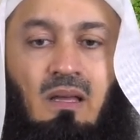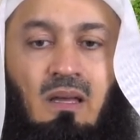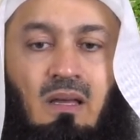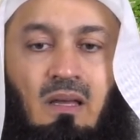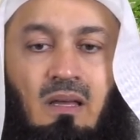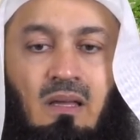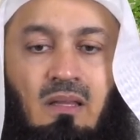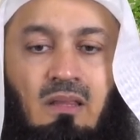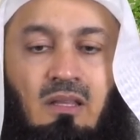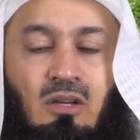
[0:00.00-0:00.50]

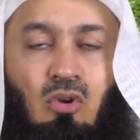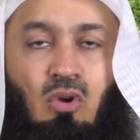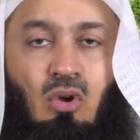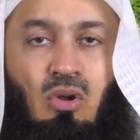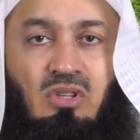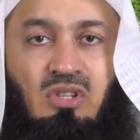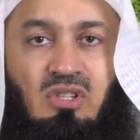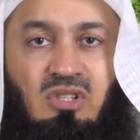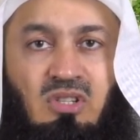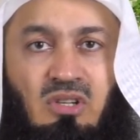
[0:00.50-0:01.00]
uh, the
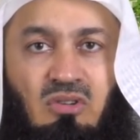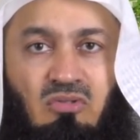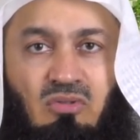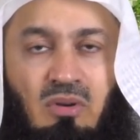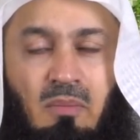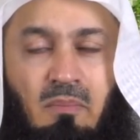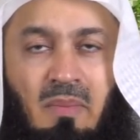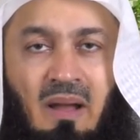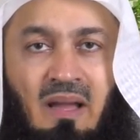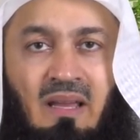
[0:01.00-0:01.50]
constant
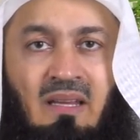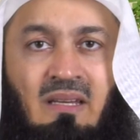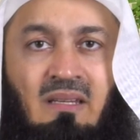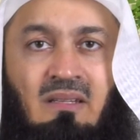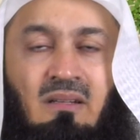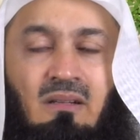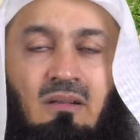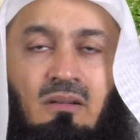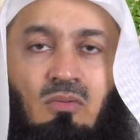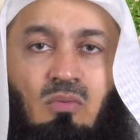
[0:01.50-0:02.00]

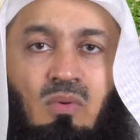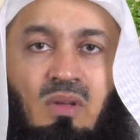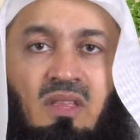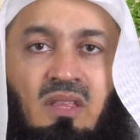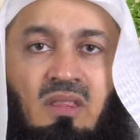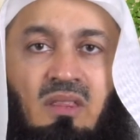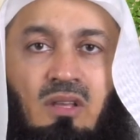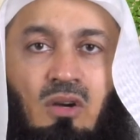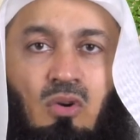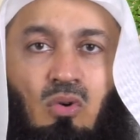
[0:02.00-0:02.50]
reminder
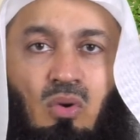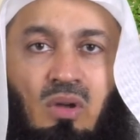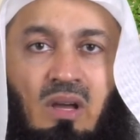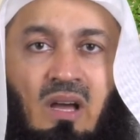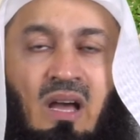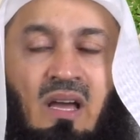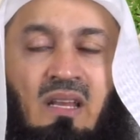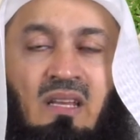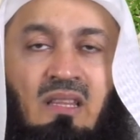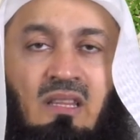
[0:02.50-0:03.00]
within the
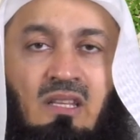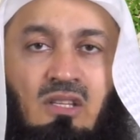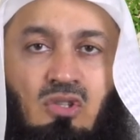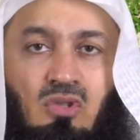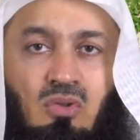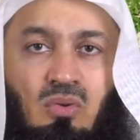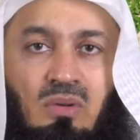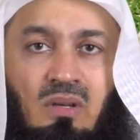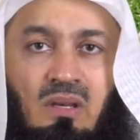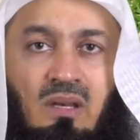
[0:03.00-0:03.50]
Quran and the
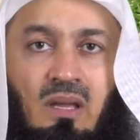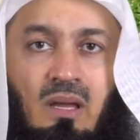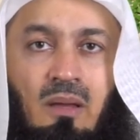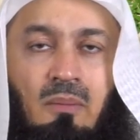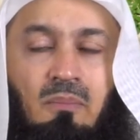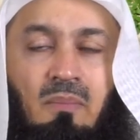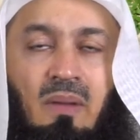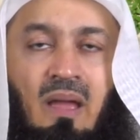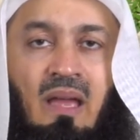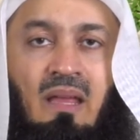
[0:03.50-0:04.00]

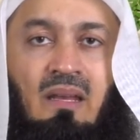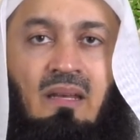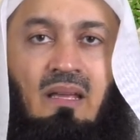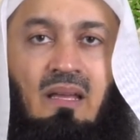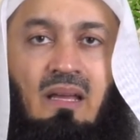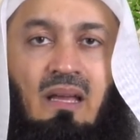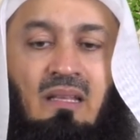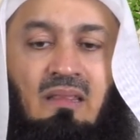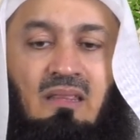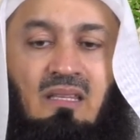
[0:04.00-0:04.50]
Sunnah.
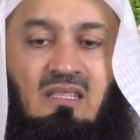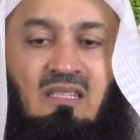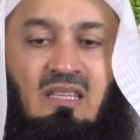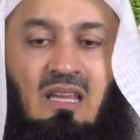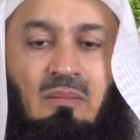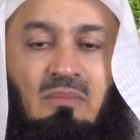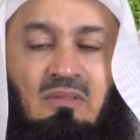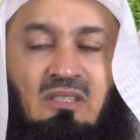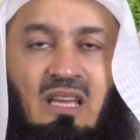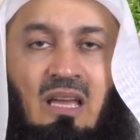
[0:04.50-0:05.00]
And at the
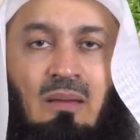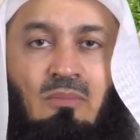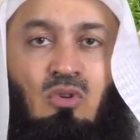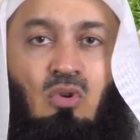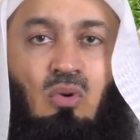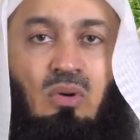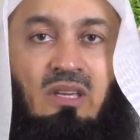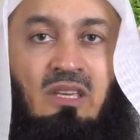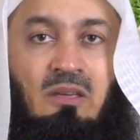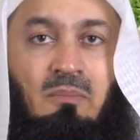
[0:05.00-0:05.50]
same time,
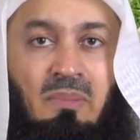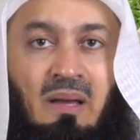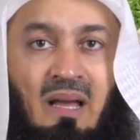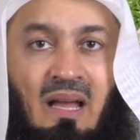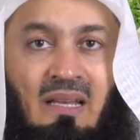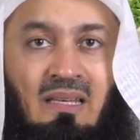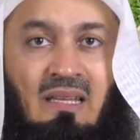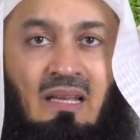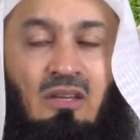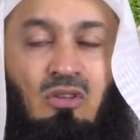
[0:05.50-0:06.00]
your
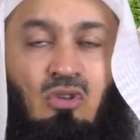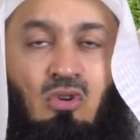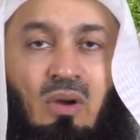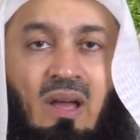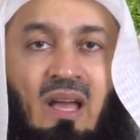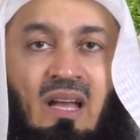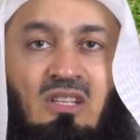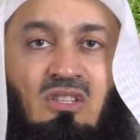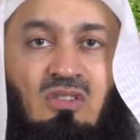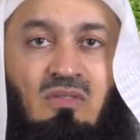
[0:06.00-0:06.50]
ibadah,
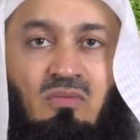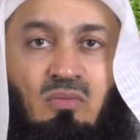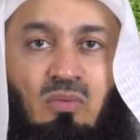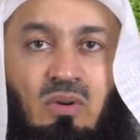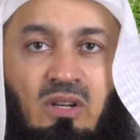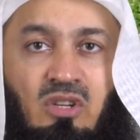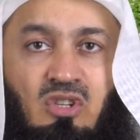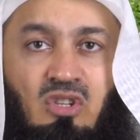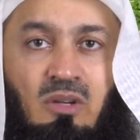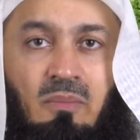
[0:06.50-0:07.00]
your acts of
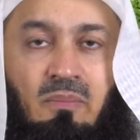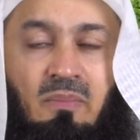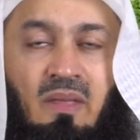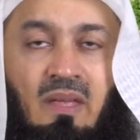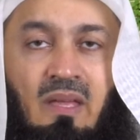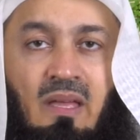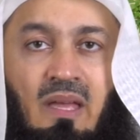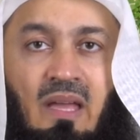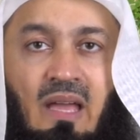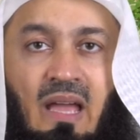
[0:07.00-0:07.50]
worship,
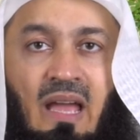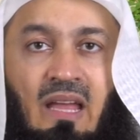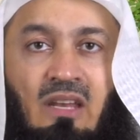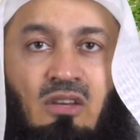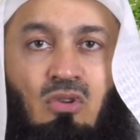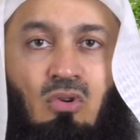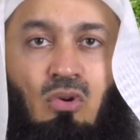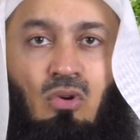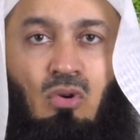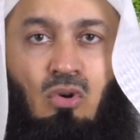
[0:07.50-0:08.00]

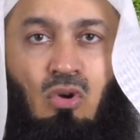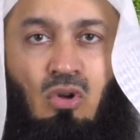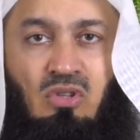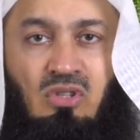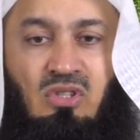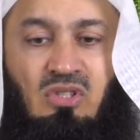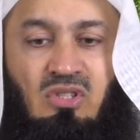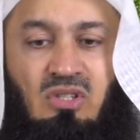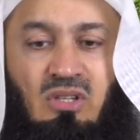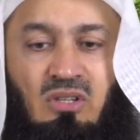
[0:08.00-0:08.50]
and your
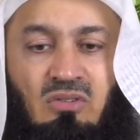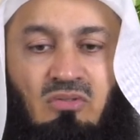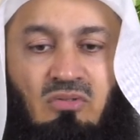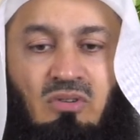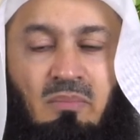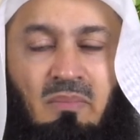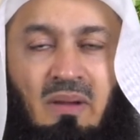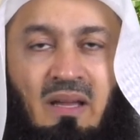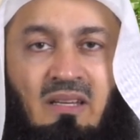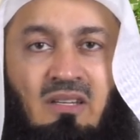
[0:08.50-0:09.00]
constant
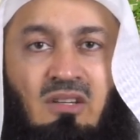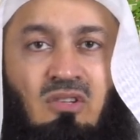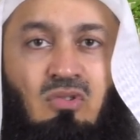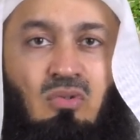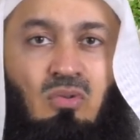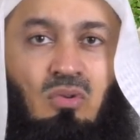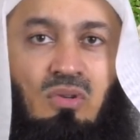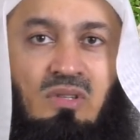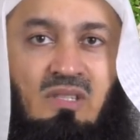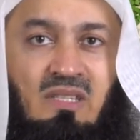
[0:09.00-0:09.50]
reminder
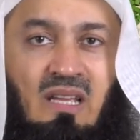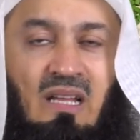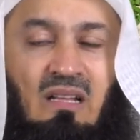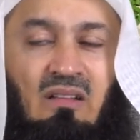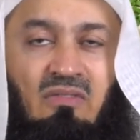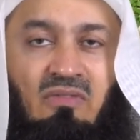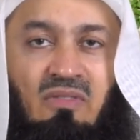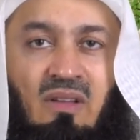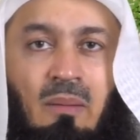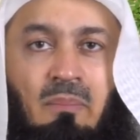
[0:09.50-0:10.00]
to
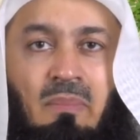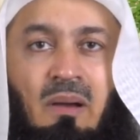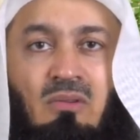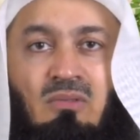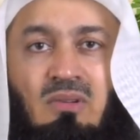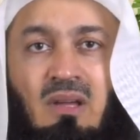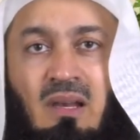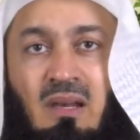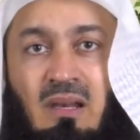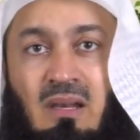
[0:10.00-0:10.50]
yourself
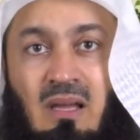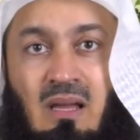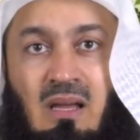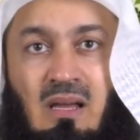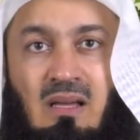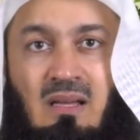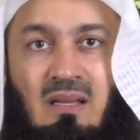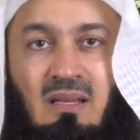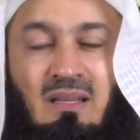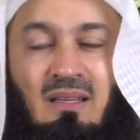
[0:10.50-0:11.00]
about
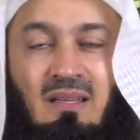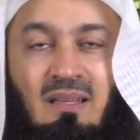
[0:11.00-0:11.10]
Allah.